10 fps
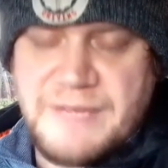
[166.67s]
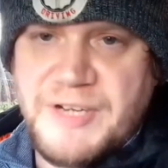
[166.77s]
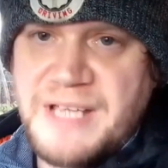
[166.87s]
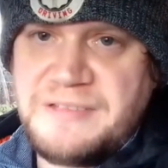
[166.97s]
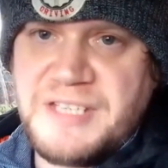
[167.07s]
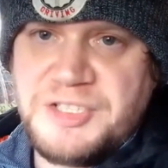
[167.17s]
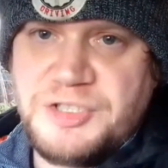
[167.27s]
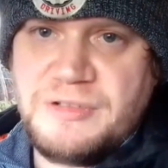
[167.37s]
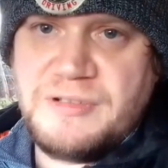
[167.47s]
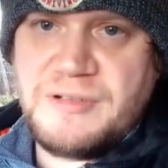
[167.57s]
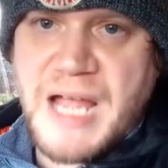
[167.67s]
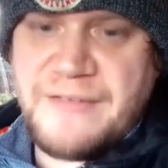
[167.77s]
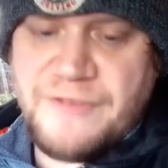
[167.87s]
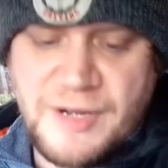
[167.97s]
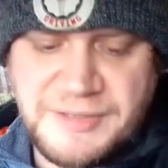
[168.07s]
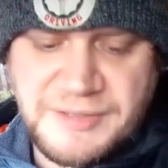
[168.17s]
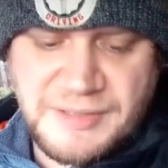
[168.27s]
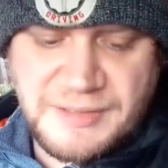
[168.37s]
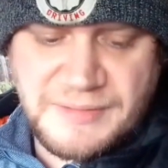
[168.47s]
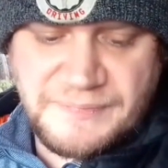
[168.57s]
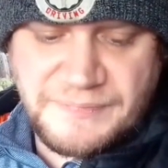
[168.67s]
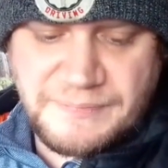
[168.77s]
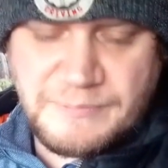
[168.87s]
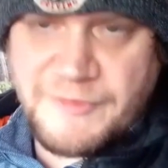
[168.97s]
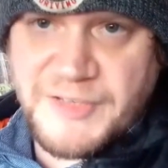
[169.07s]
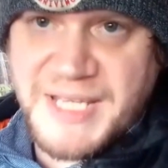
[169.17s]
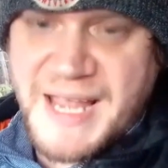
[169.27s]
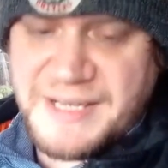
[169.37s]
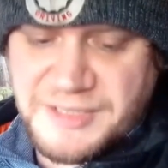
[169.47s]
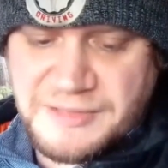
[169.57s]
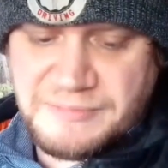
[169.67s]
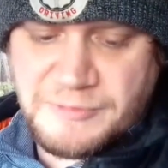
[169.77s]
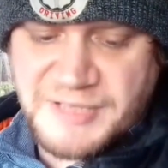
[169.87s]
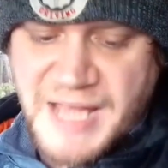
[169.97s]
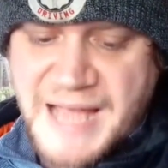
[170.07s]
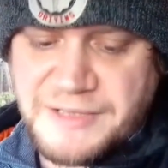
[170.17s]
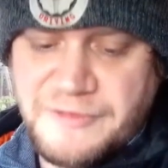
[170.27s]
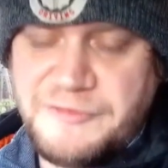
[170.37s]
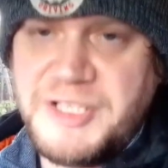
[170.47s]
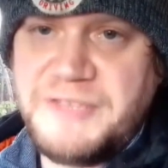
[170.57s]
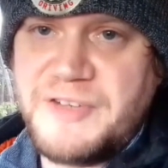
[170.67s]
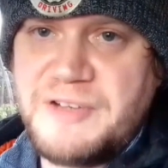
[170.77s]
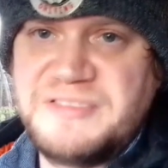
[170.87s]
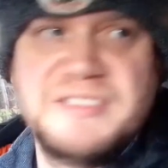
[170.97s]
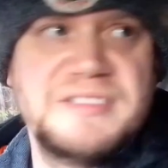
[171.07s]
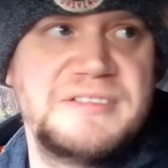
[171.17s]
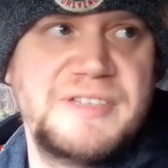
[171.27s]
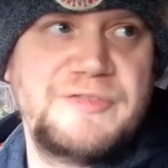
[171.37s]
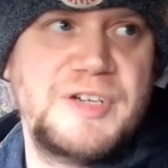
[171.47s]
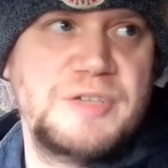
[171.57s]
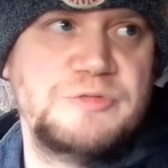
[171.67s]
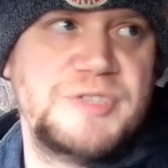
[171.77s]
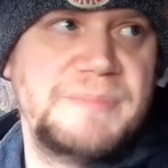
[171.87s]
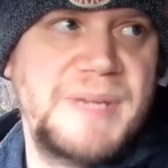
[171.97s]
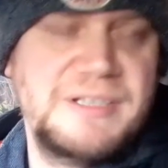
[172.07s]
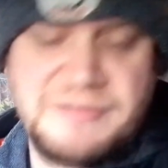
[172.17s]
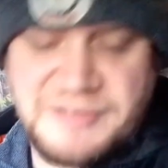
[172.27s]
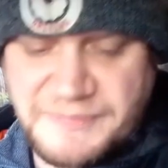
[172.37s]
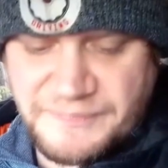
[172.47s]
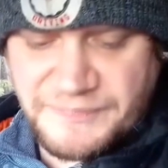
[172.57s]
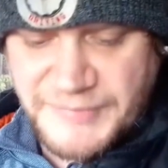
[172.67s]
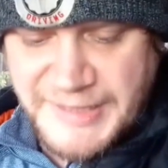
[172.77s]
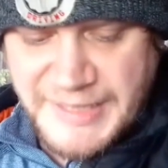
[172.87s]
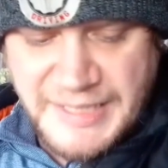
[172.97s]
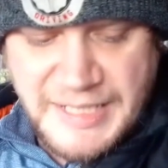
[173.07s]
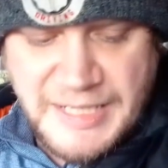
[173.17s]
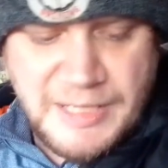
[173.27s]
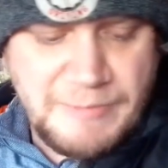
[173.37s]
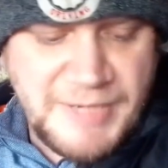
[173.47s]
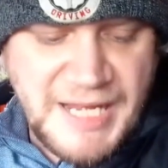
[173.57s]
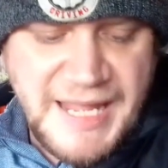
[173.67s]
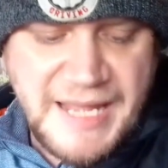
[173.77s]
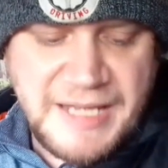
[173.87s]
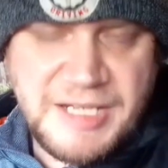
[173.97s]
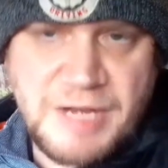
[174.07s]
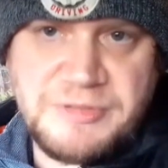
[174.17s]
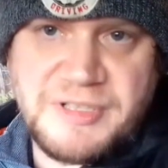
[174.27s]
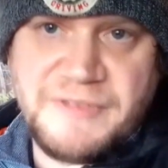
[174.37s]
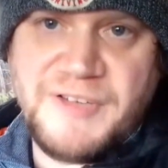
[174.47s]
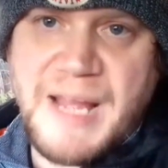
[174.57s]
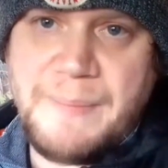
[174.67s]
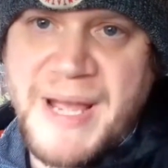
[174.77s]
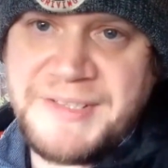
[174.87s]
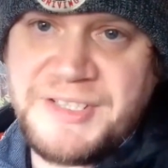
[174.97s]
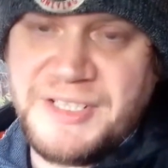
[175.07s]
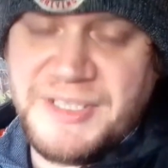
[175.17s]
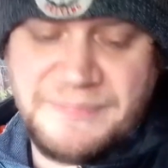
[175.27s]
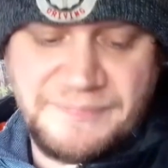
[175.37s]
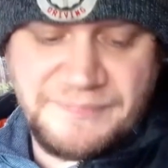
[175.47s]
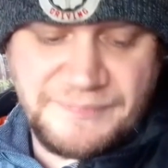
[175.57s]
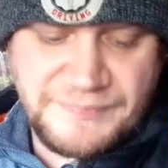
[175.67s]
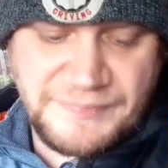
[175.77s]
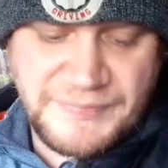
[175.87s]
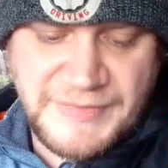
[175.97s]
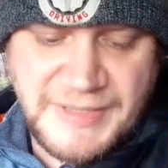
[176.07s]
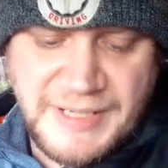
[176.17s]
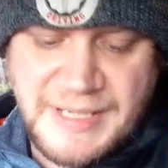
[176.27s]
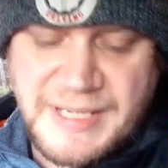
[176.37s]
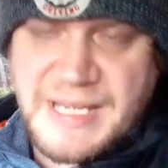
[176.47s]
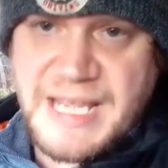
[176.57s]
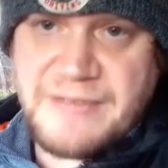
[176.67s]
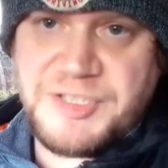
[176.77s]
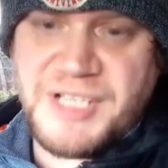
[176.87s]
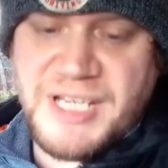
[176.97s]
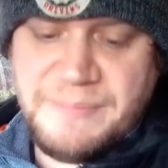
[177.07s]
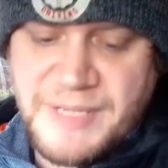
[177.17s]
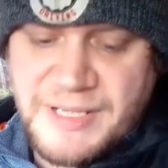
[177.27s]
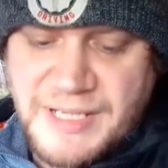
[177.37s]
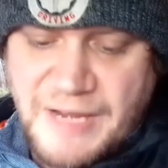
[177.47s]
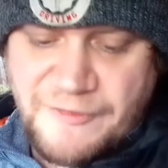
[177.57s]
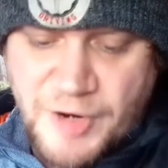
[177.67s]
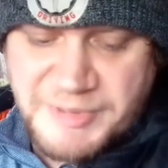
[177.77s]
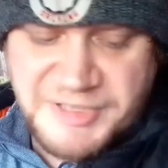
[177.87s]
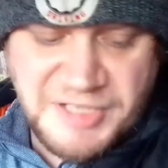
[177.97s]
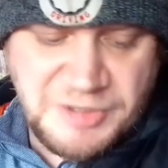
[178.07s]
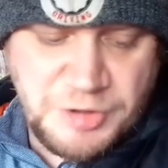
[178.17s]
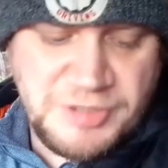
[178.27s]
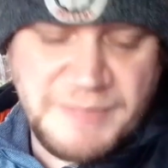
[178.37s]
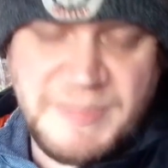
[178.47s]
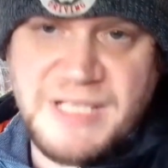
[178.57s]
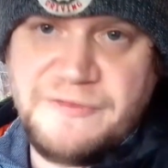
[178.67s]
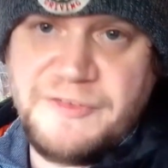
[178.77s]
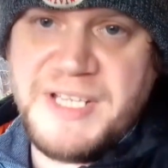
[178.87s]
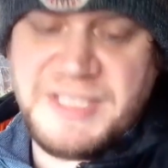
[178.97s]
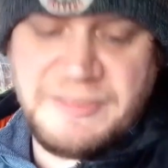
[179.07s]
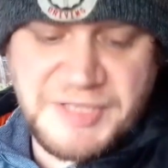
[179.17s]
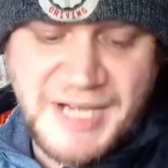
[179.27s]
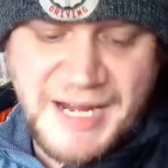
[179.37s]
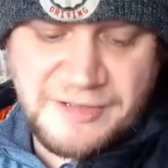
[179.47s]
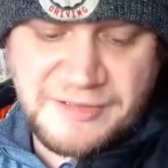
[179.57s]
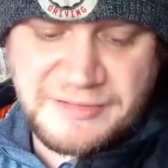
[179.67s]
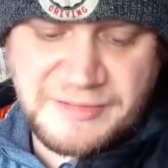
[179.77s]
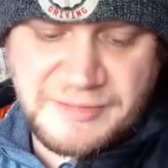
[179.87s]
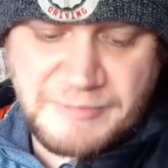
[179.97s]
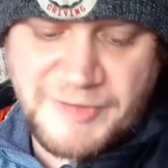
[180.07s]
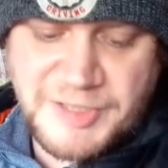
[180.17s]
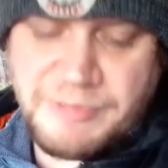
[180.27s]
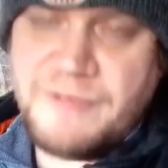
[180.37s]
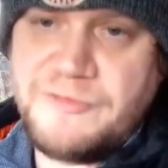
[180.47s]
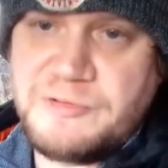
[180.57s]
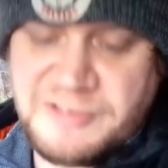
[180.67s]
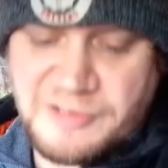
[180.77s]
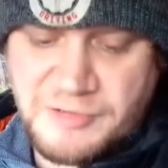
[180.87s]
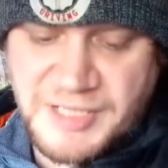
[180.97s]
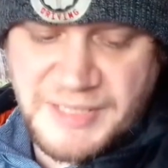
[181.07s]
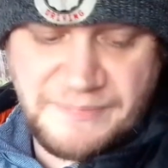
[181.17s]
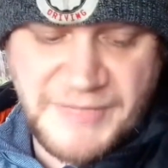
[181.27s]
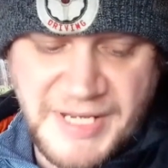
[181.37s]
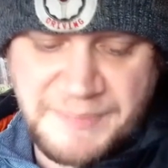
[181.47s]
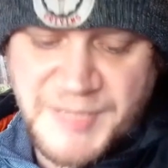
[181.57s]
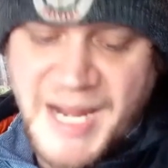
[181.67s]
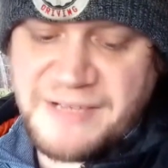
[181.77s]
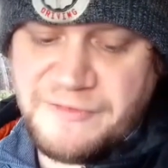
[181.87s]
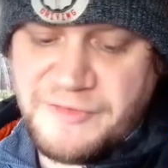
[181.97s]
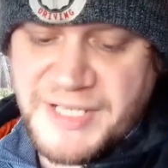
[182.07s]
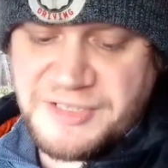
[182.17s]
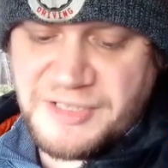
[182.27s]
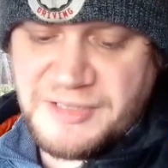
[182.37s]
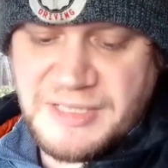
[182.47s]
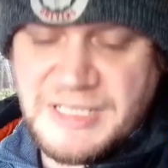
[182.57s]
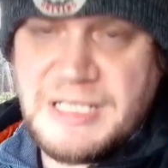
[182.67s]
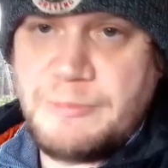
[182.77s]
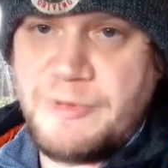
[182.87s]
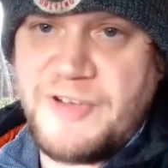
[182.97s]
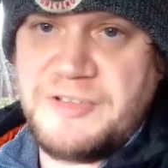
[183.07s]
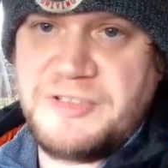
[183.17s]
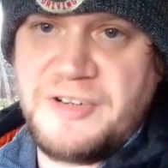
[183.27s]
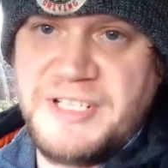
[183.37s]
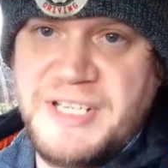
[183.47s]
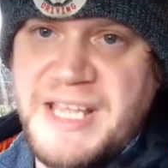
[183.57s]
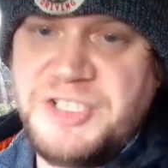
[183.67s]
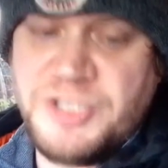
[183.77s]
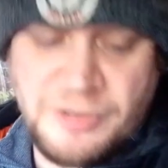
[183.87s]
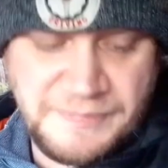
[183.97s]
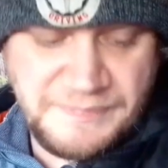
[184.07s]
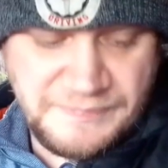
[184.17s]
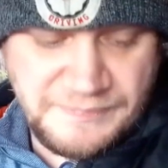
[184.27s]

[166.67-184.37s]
The next issue I've had with the Cactus was at 3,700 miles, when I encountered a flat battery. At the time, I thought it was just due to me inflating the tyres with a 12-volt socket and tyre inflator without turning the engine on.